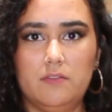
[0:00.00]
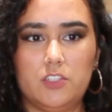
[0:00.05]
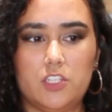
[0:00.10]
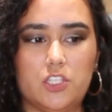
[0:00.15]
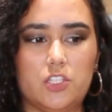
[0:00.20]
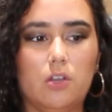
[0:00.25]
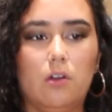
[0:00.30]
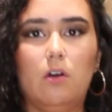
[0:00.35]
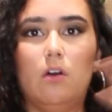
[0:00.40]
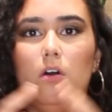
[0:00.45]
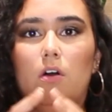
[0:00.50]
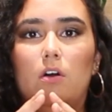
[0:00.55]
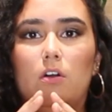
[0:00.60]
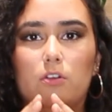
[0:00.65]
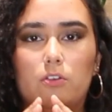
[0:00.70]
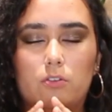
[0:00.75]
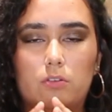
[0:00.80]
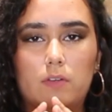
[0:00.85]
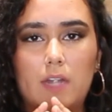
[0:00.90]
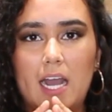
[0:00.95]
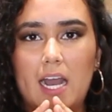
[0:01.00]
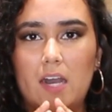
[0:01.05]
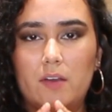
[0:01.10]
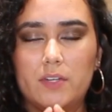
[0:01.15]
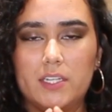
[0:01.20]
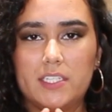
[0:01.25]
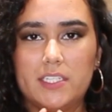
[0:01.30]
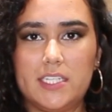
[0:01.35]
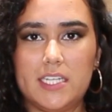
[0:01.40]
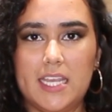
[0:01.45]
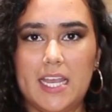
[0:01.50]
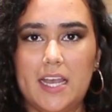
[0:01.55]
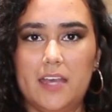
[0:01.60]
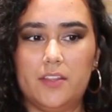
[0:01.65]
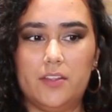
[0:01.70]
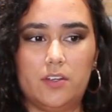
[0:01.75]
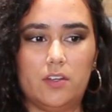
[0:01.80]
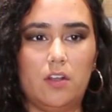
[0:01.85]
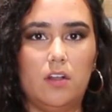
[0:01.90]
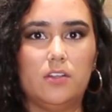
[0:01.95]
of just all crowded
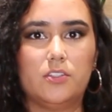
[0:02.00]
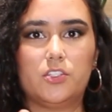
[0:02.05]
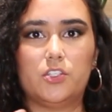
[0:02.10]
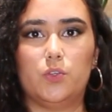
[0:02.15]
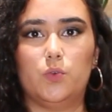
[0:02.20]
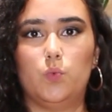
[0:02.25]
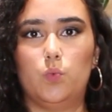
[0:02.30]
together onto